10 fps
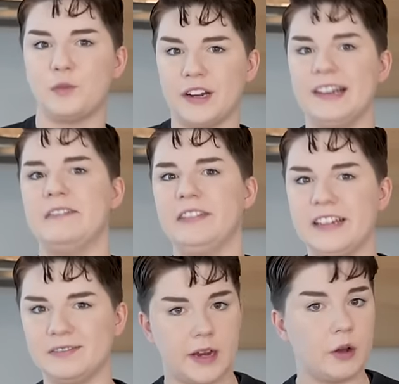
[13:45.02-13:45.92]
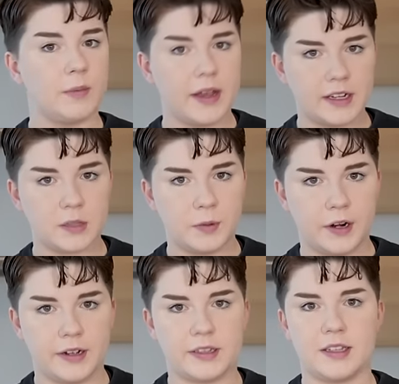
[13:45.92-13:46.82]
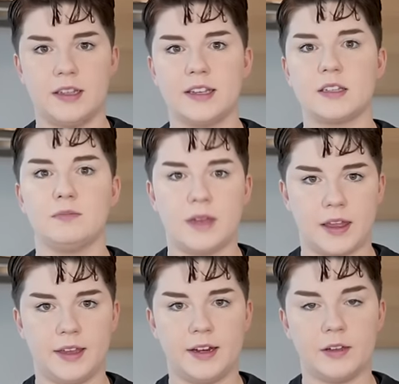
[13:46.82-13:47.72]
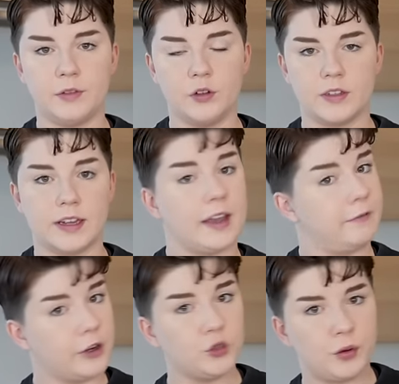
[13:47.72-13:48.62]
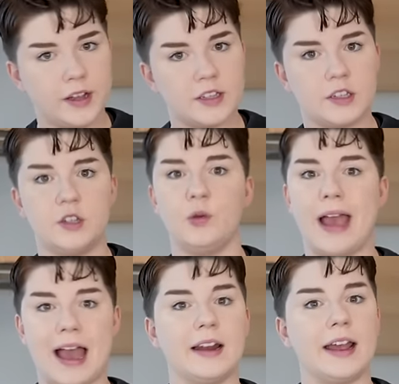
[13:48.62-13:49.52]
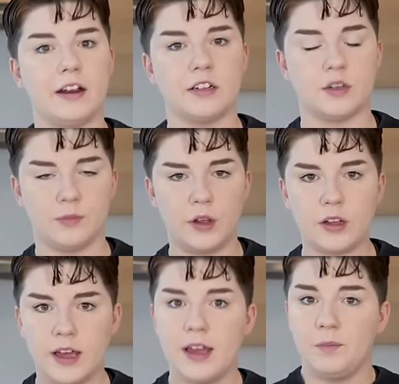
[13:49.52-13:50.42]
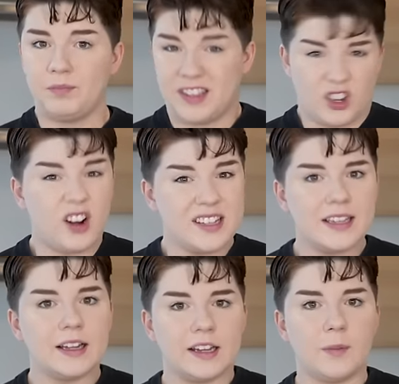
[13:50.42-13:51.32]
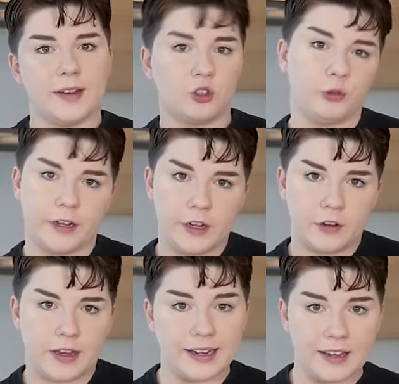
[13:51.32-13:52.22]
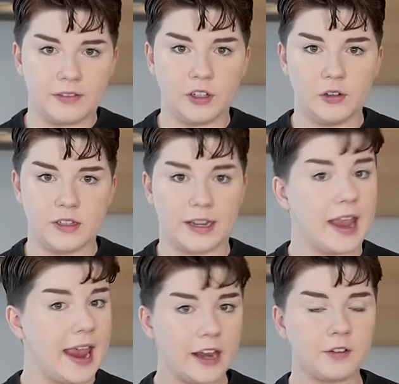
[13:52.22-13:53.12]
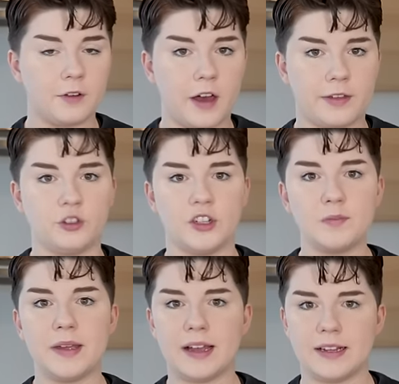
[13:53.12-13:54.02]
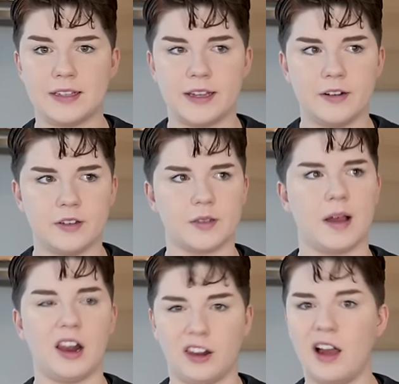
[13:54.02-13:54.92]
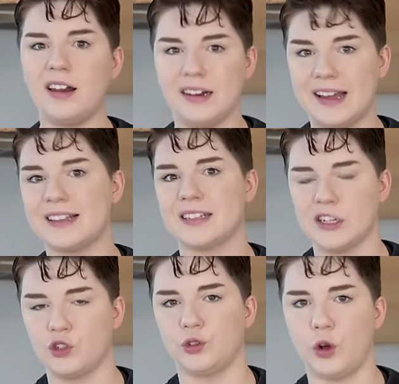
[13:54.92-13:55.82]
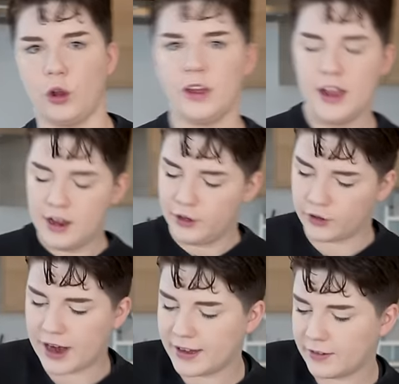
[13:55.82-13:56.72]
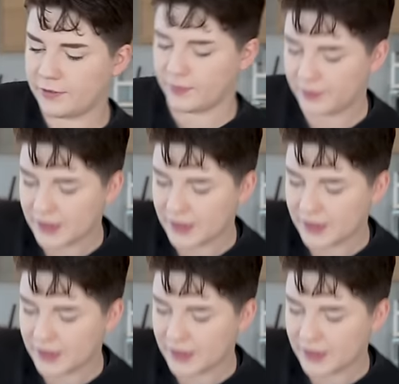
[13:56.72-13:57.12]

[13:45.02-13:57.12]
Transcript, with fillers: pretty lovely. Now in my experience, this method of using a French press to add air to milk is honestly a little bit trickier than even using a hand frother just because there's a lot less control. You're kind of